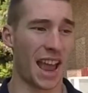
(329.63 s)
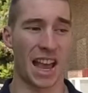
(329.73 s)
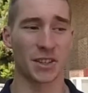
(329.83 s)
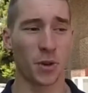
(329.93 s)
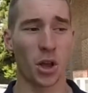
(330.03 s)

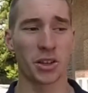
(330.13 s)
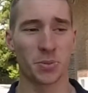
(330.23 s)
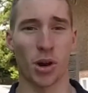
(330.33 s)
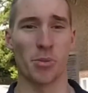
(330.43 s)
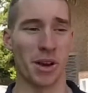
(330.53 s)
Asphalt is
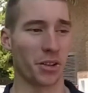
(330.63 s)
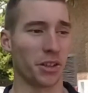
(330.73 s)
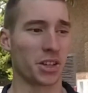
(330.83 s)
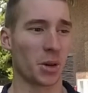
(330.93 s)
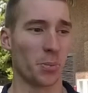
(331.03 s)

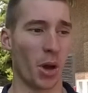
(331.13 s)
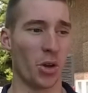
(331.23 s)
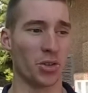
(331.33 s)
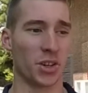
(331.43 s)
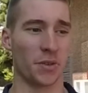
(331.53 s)
primarily
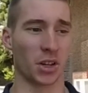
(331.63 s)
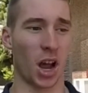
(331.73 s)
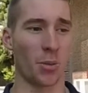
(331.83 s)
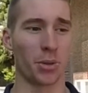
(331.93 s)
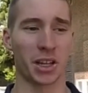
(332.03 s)
composed of a
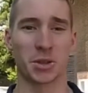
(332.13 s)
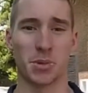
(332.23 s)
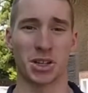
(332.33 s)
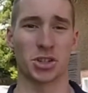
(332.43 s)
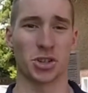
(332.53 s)
complex
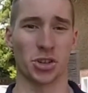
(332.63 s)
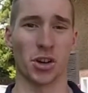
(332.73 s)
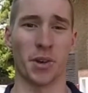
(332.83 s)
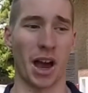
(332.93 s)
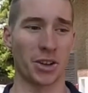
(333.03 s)
mixture
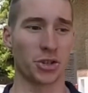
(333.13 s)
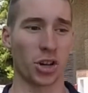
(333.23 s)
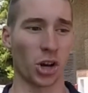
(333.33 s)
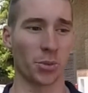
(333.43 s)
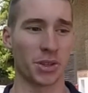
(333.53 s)
of
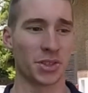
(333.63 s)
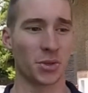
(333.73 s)
hydrocarbons,